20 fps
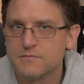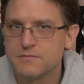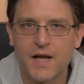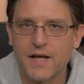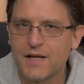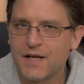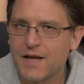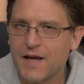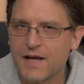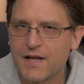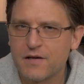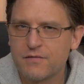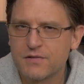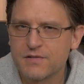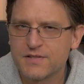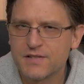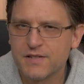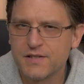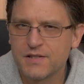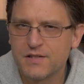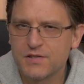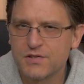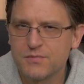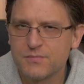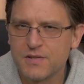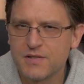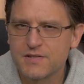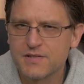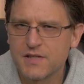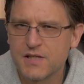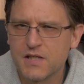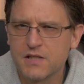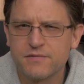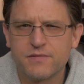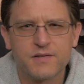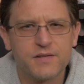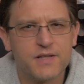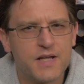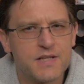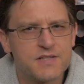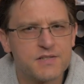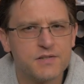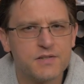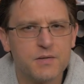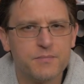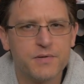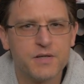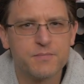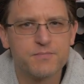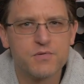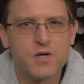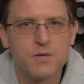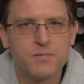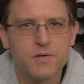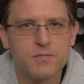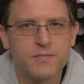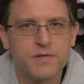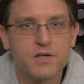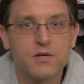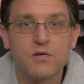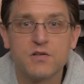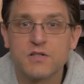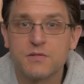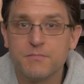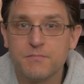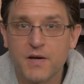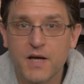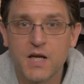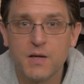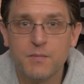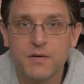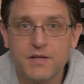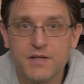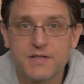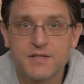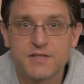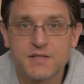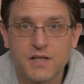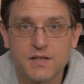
And again, I was thinking to myself, that's not a big problem, because maybe this